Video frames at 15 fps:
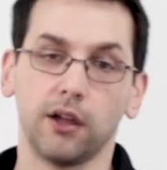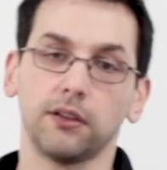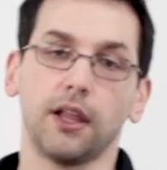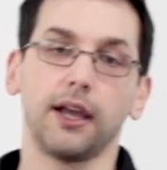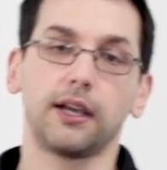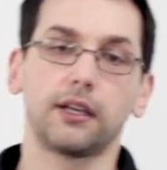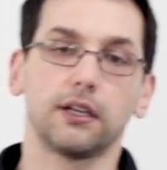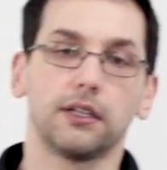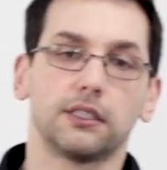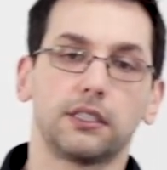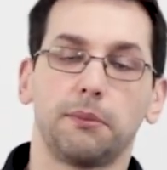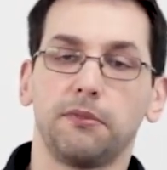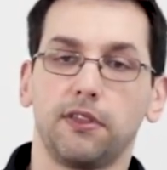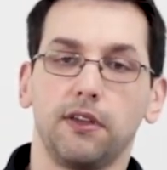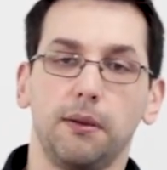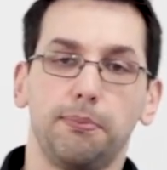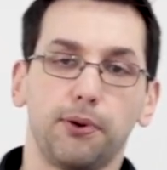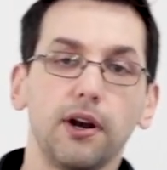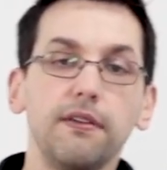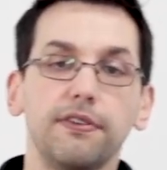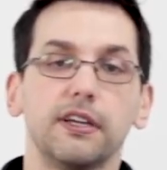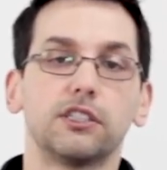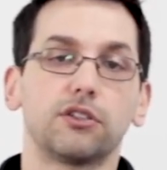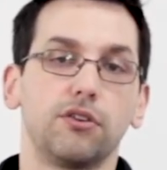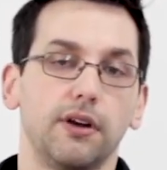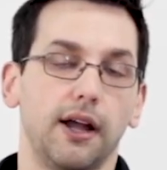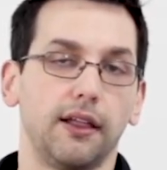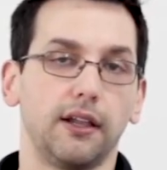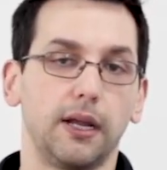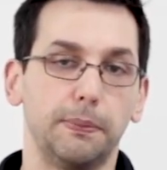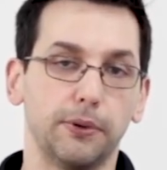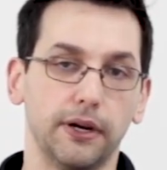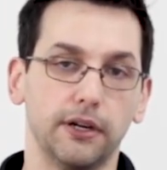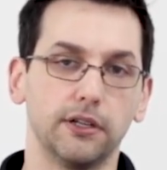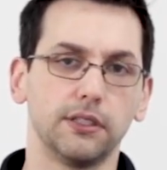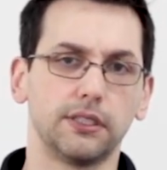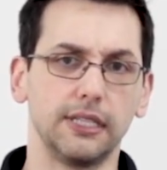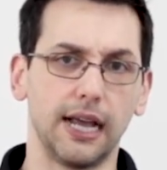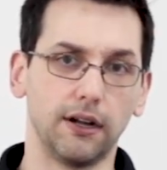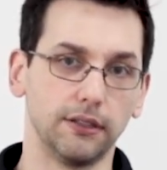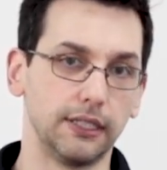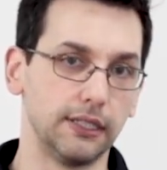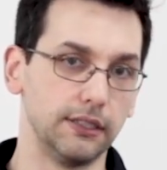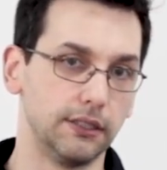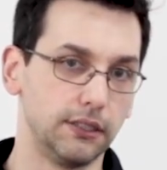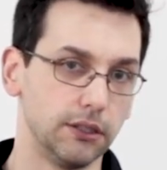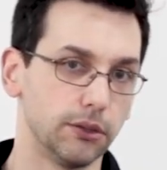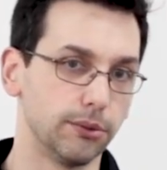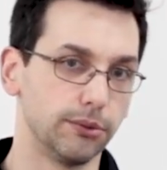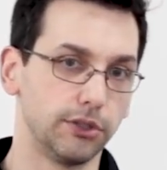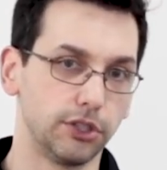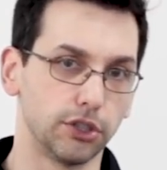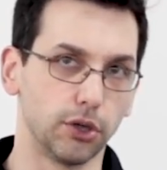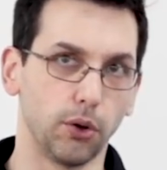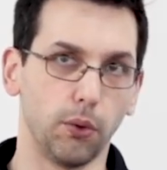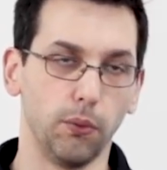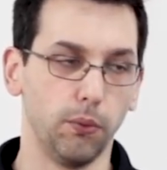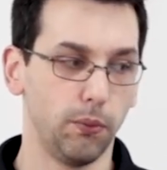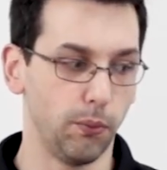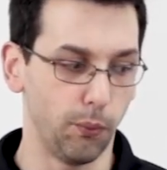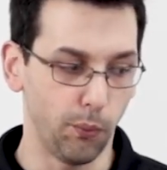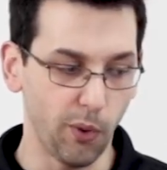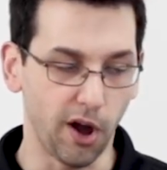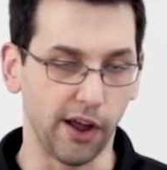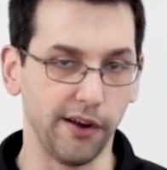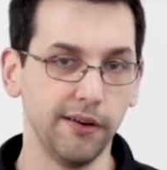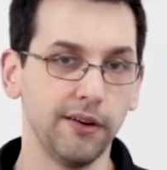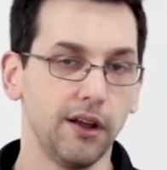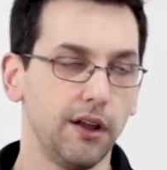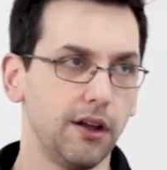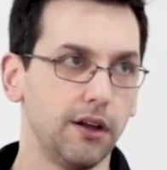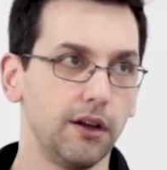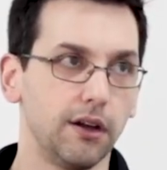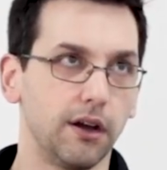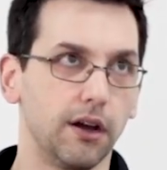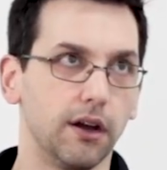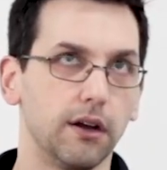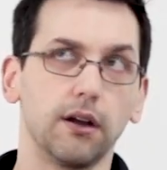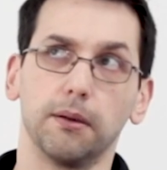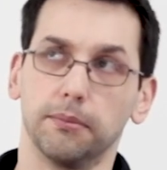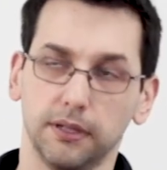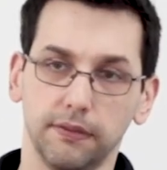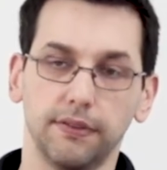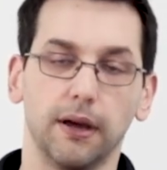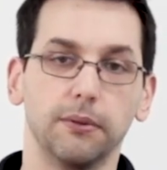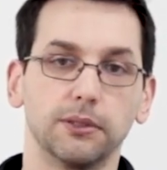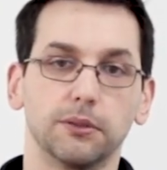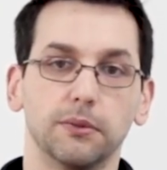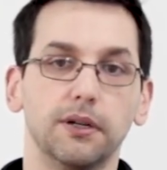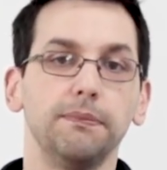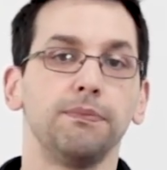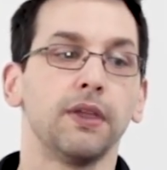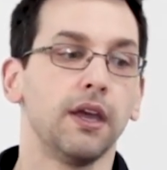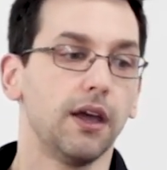unlike some of the previous Creality printers, the LD-001, I believe that was the one,